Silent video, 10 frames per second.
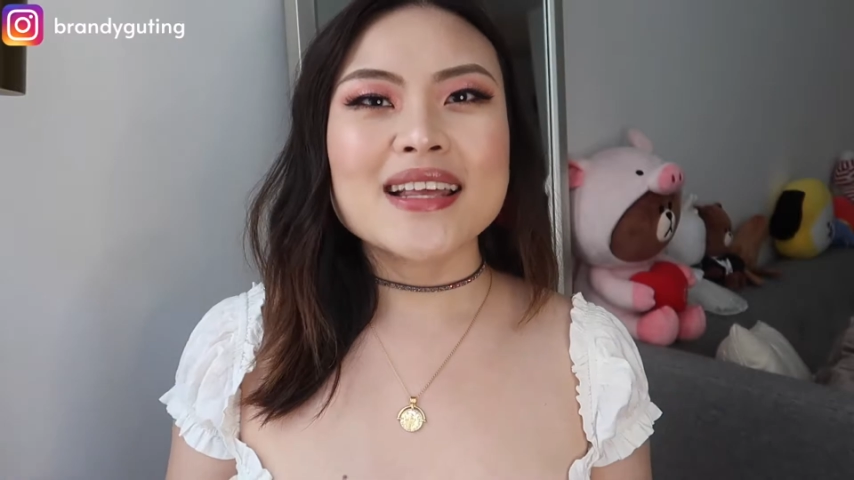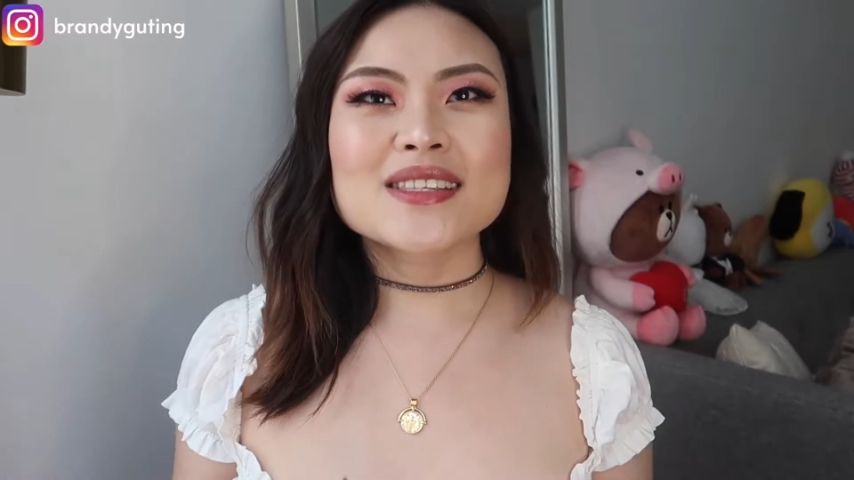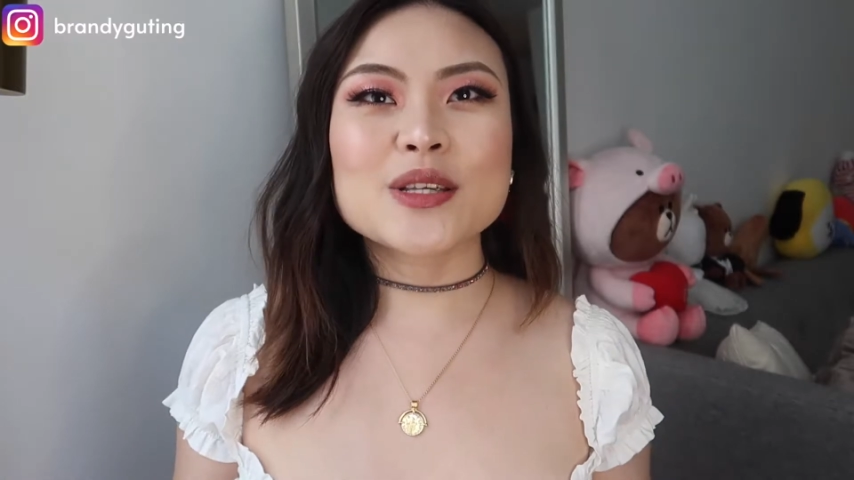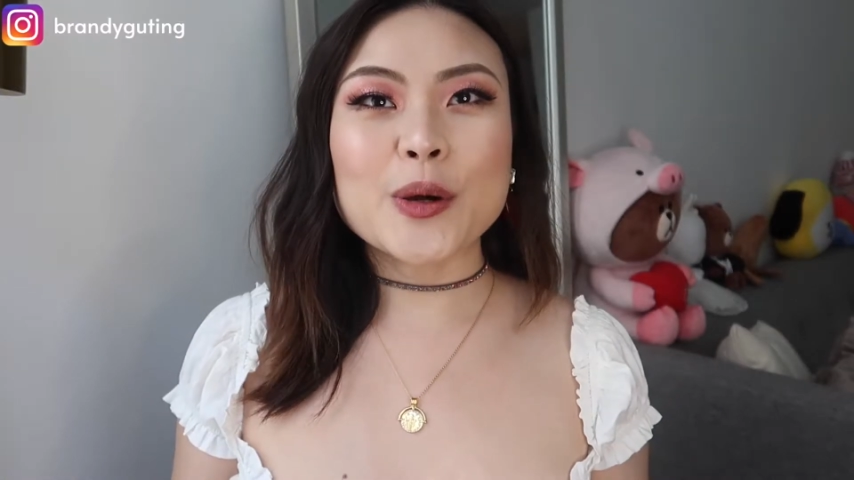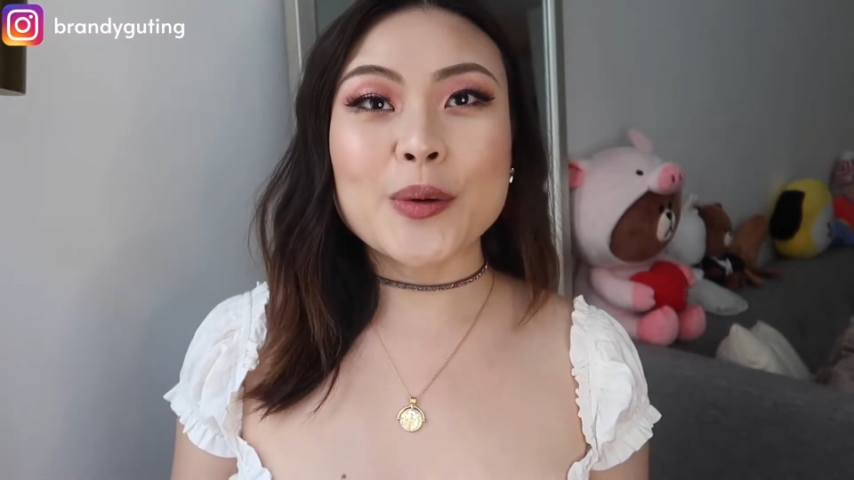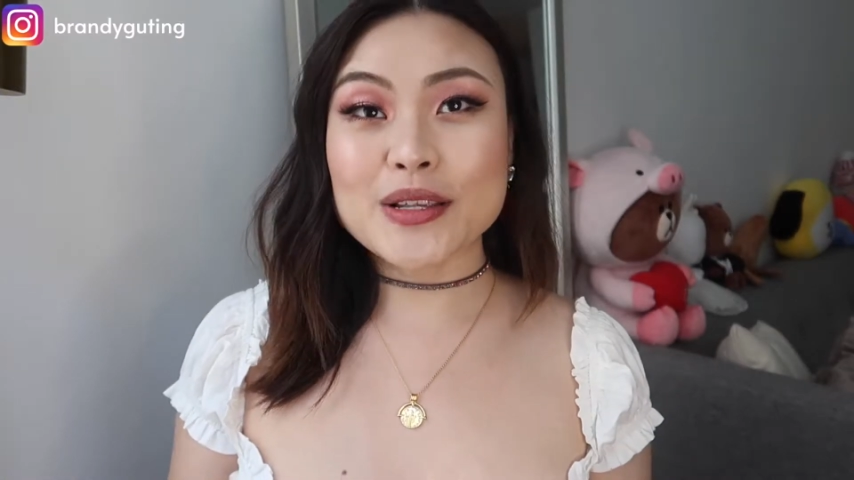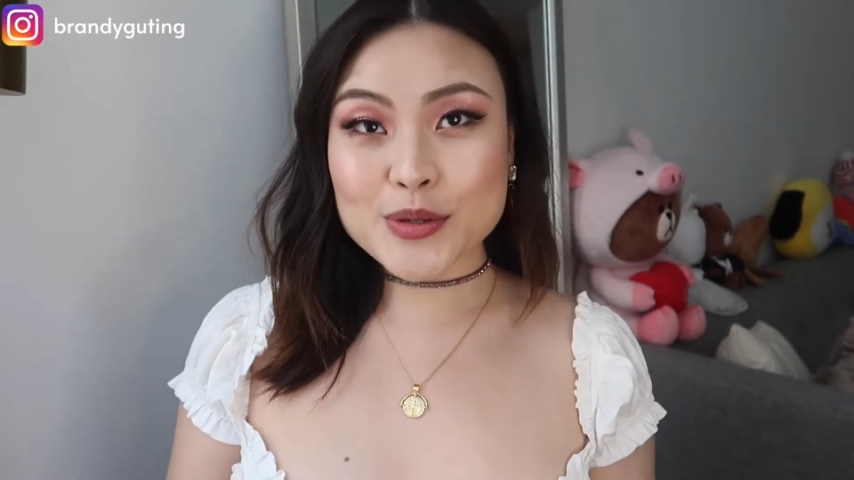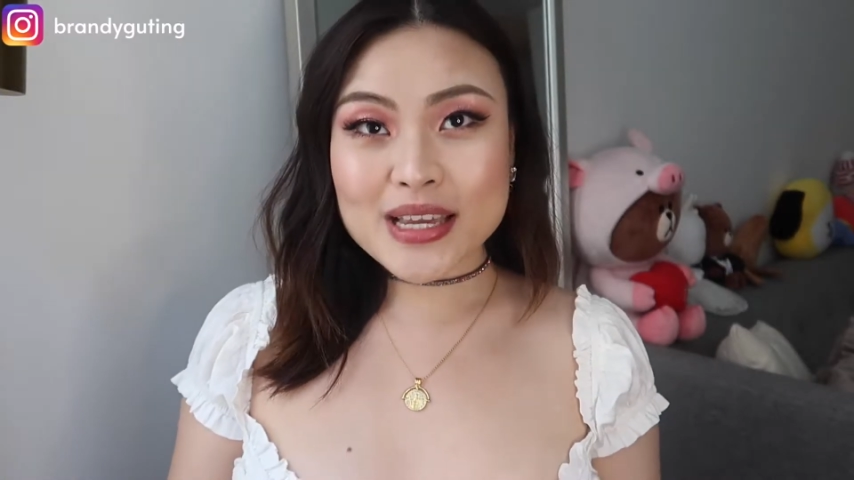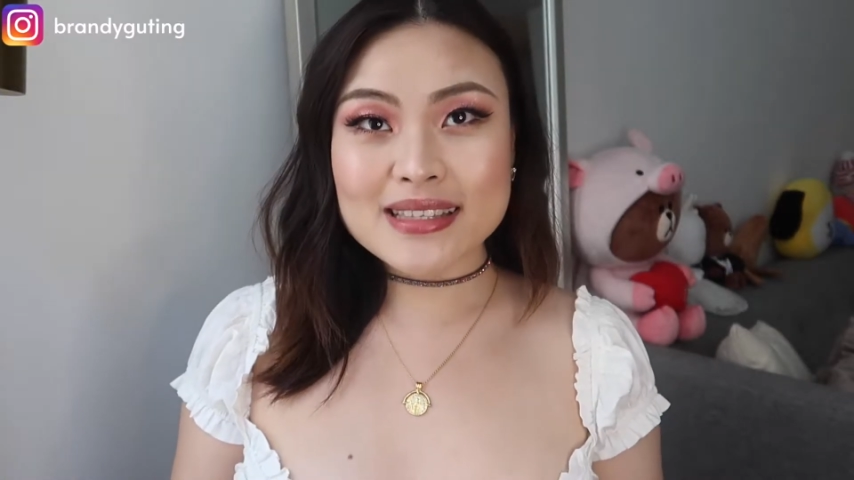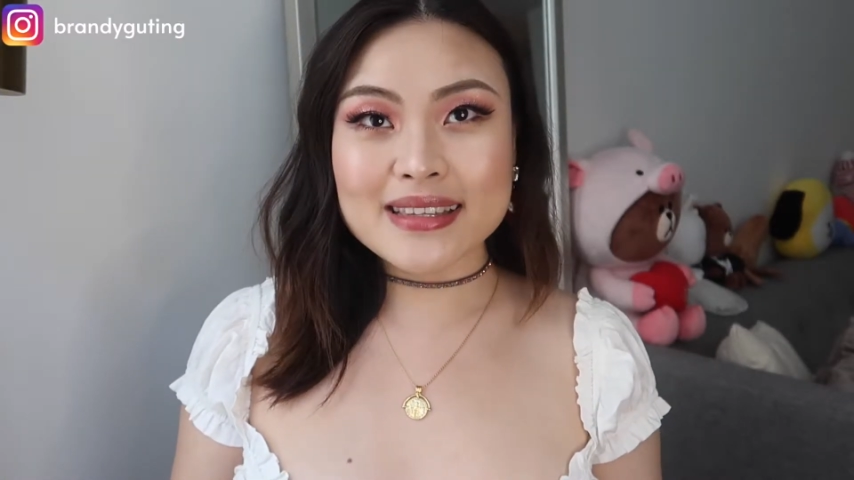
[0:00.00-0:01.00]
So as
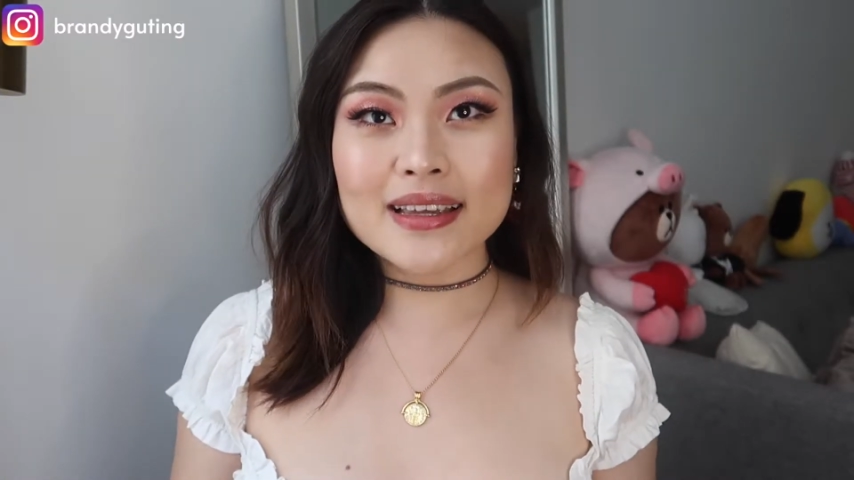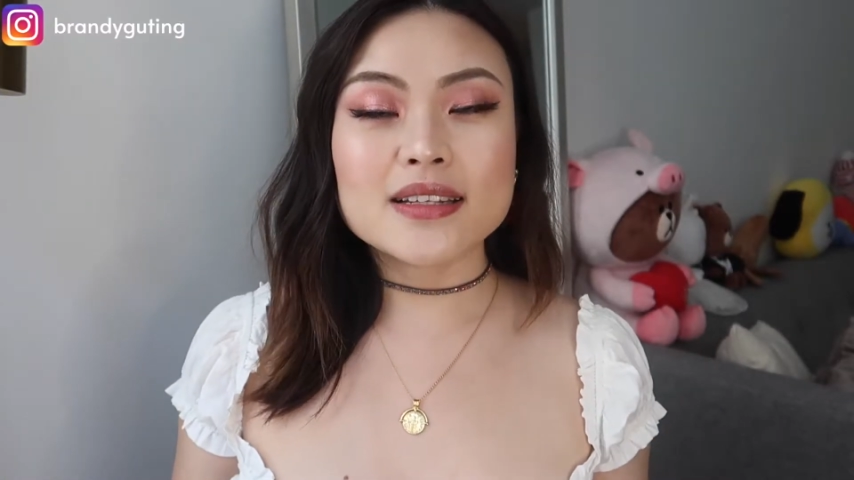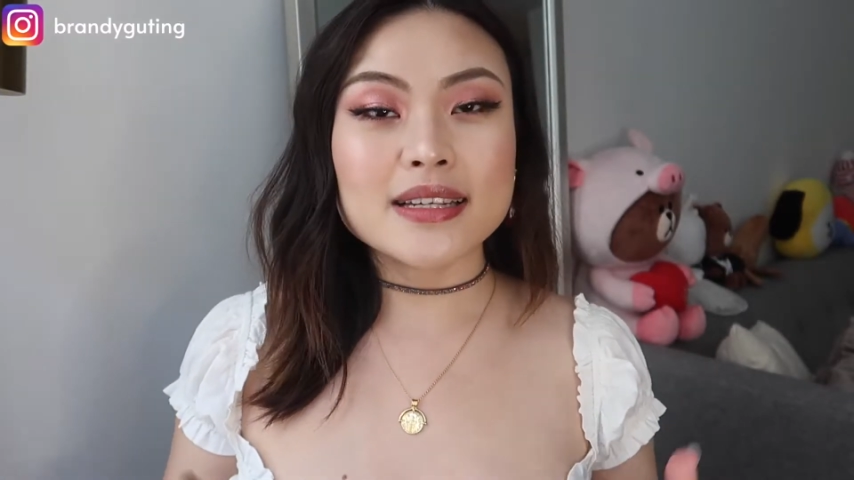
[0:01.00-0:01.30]
you can see,